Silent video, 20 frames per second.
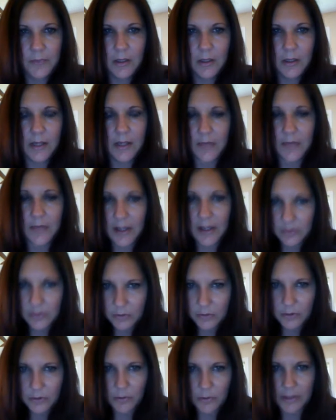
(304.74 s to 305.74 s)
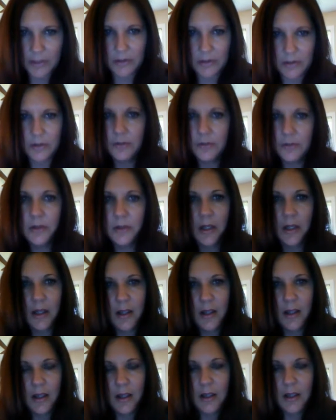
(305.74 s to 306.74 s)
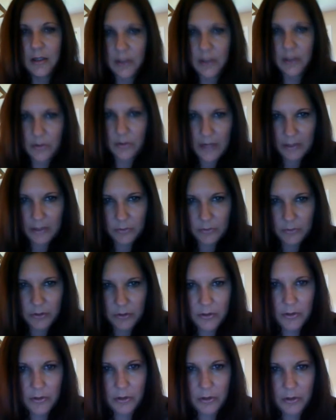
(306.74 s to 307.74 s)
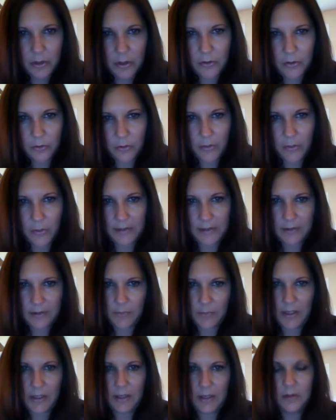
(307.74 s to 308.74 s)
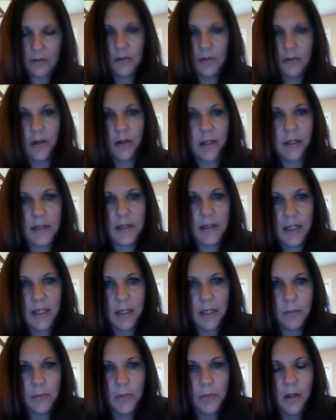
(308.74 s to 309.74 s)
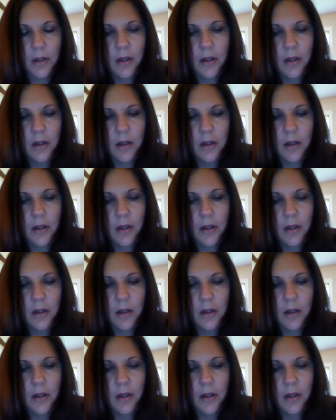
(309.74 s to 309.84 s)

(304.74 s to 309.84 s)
If that's what you want to do, that's what you do. You go join somebody on a team